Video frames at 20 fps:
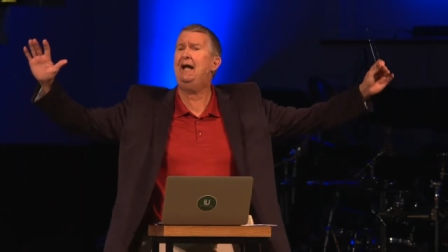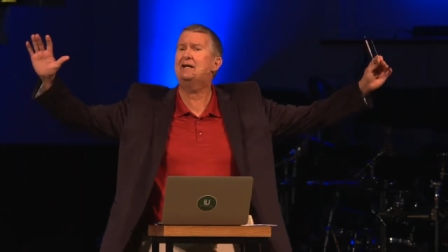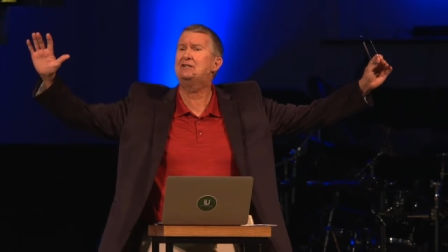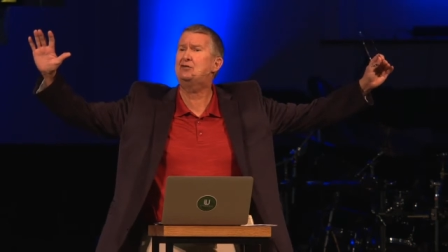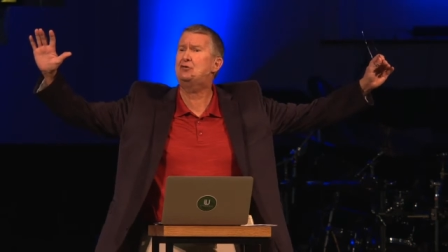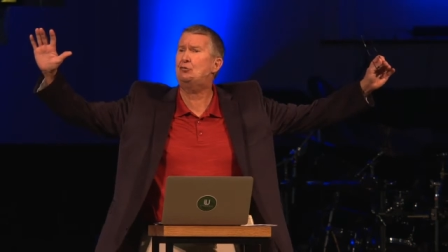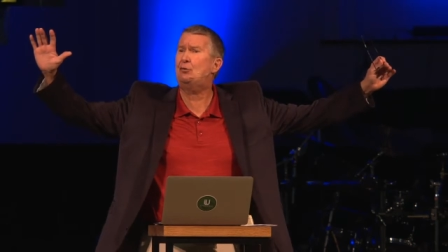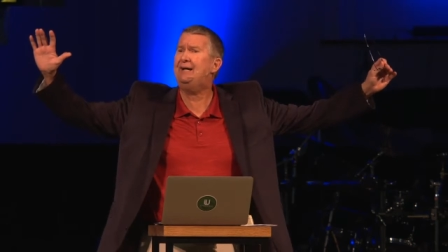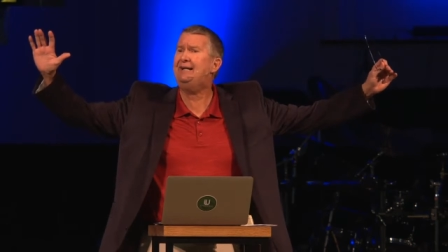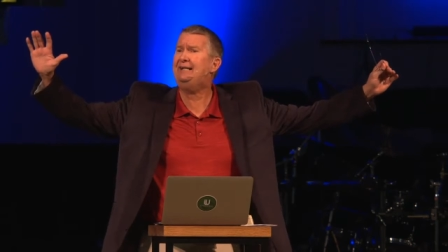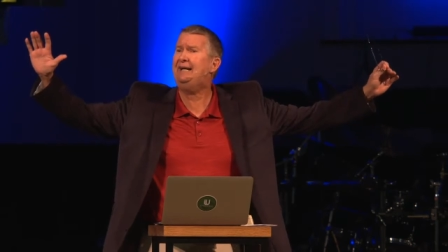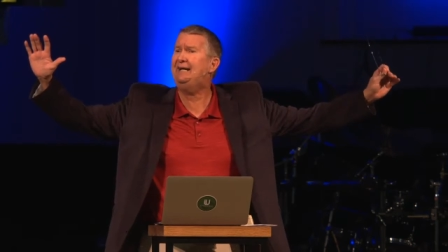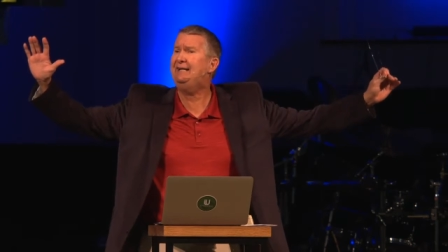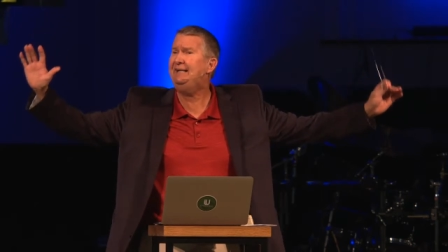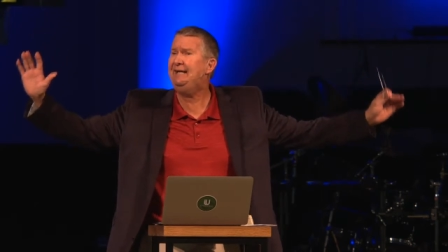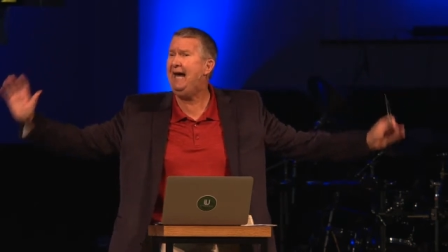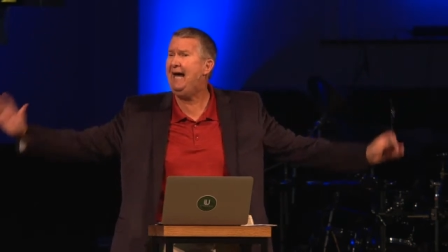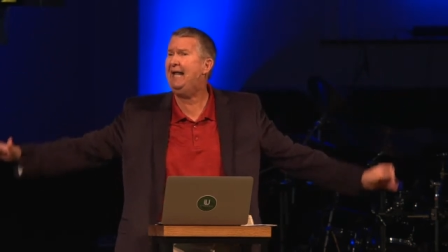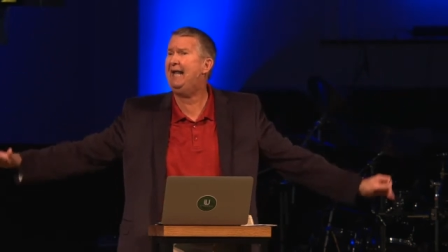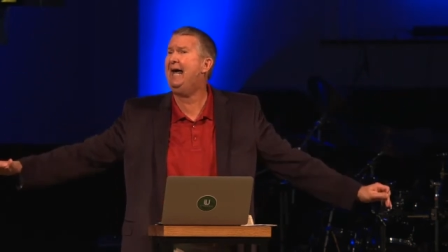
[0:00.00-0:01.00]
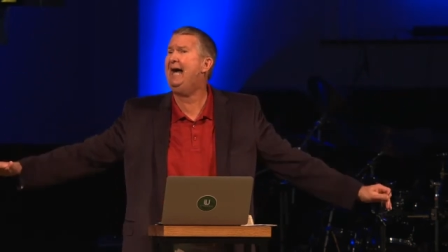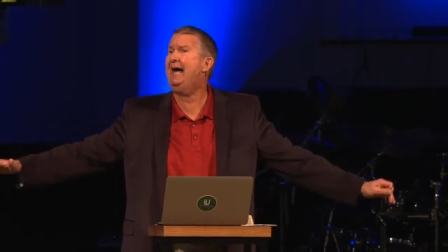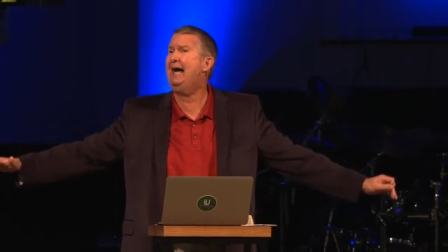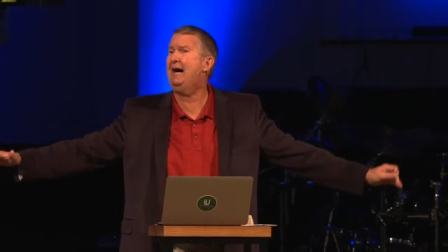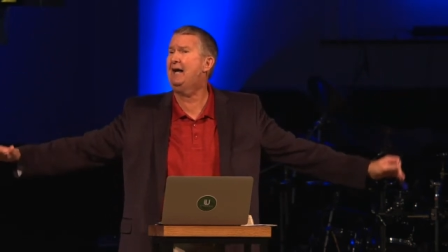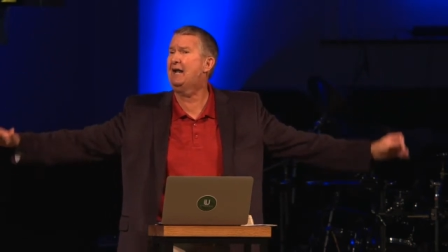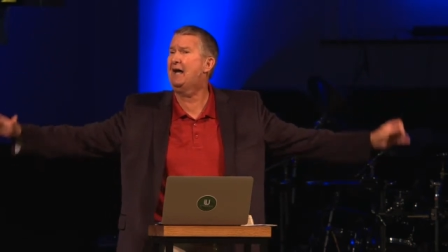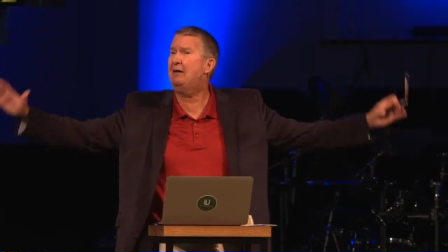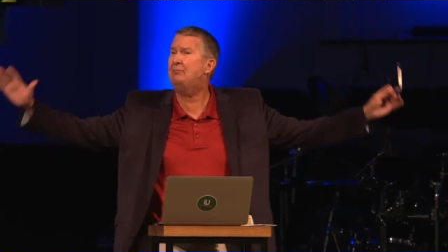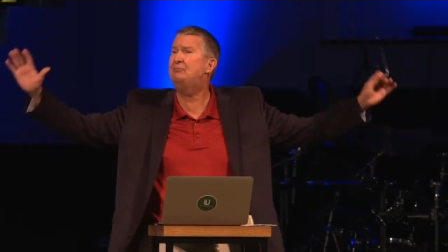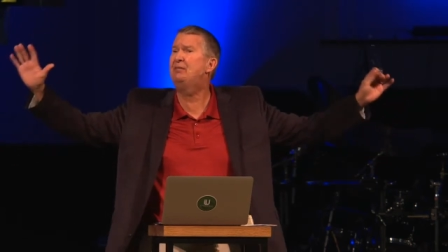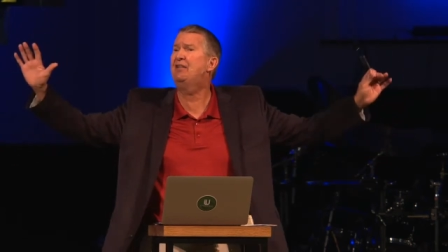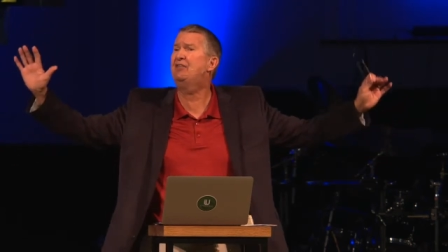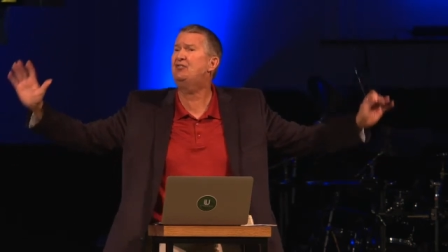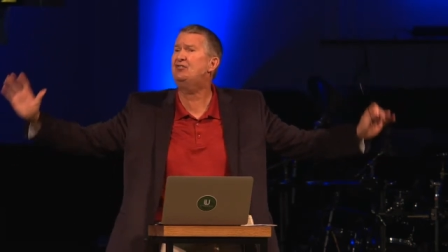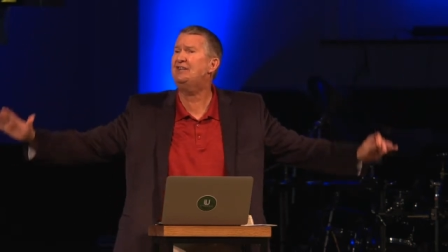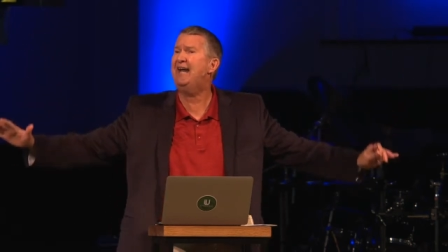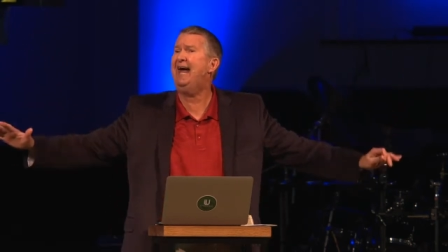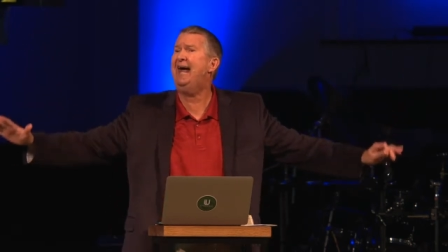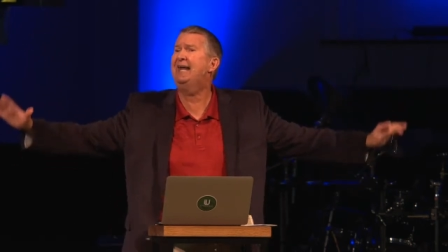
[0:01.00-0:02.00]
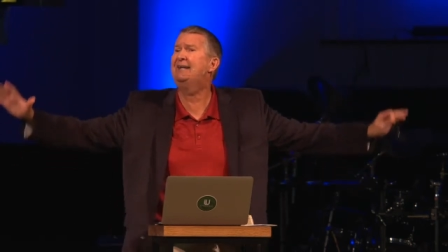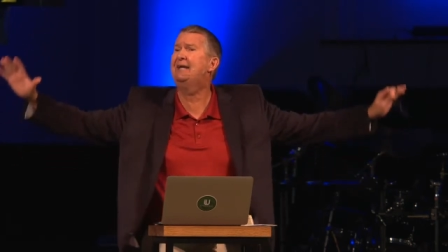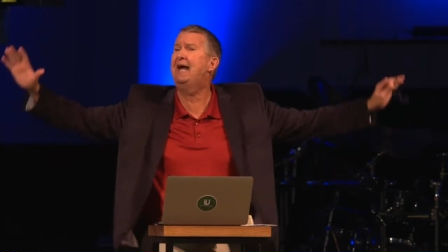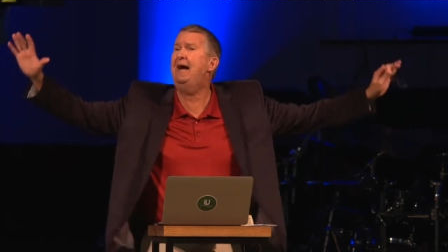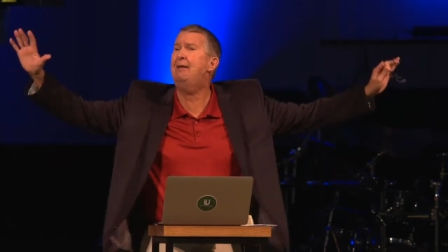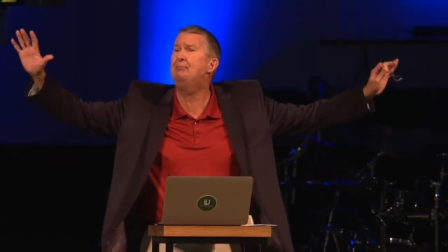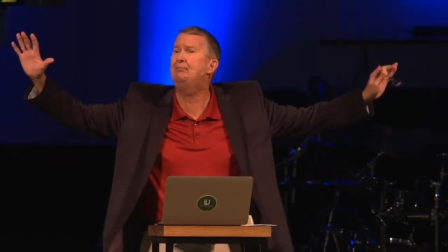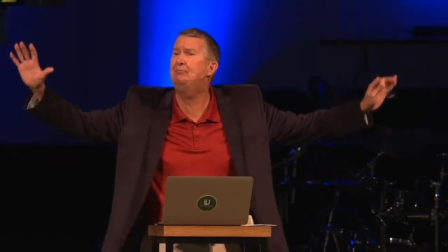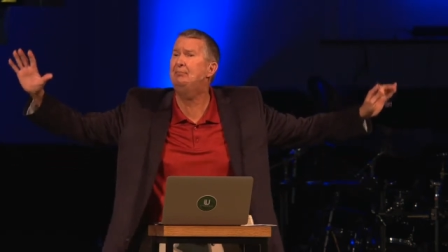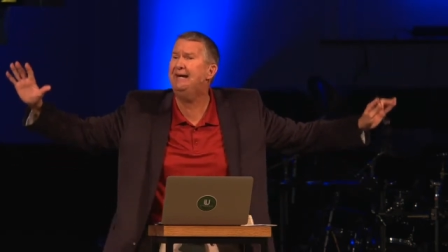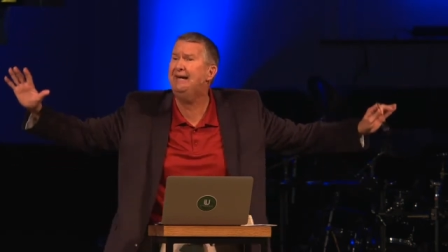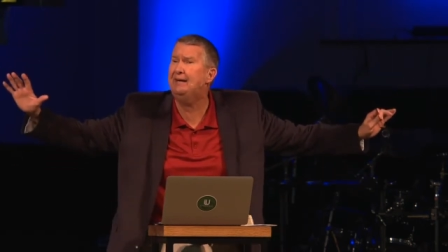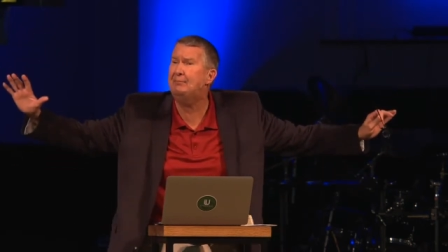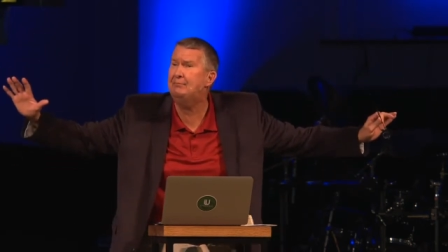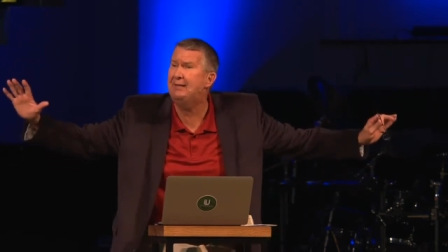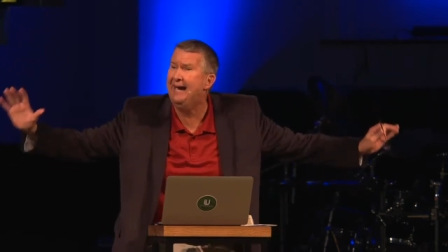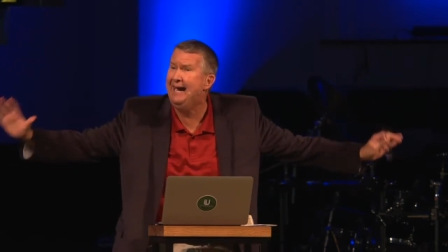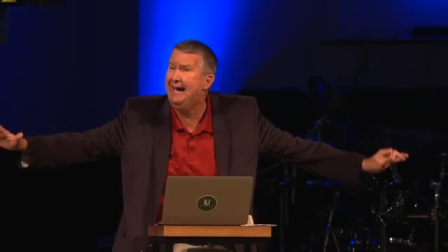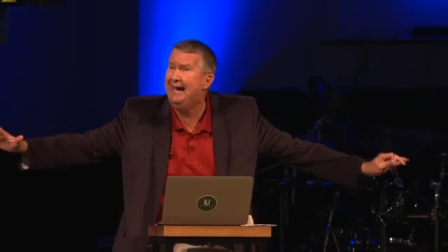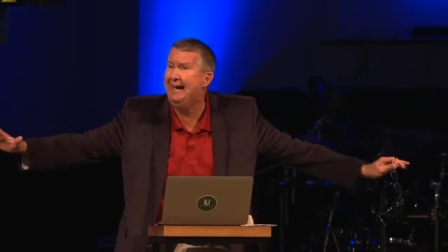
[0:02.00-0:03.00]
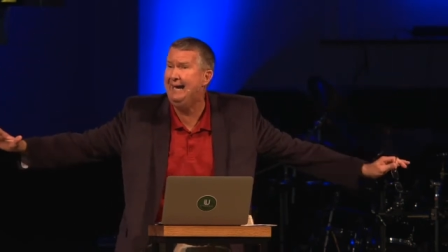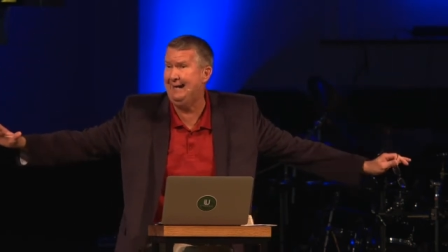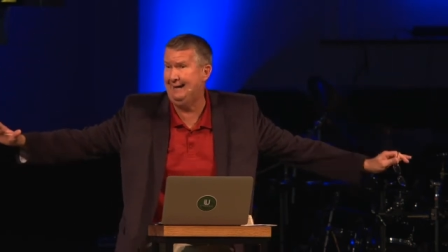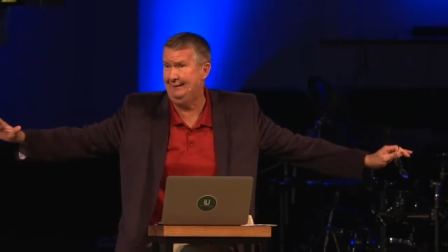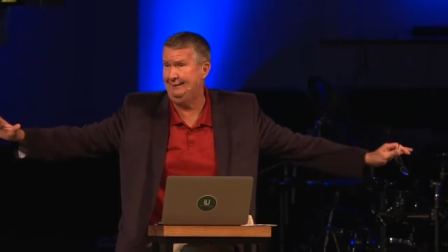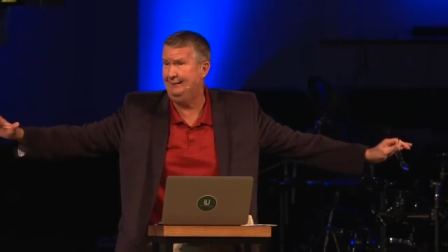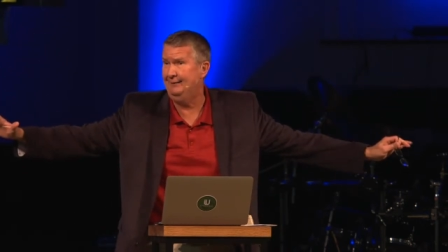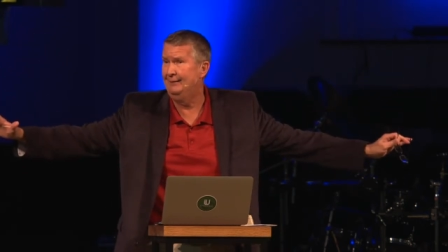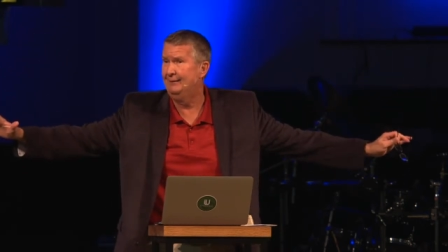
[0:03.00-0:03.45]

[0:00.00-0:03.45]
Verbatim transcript: a streak of yellow out of them and stand up and be a man.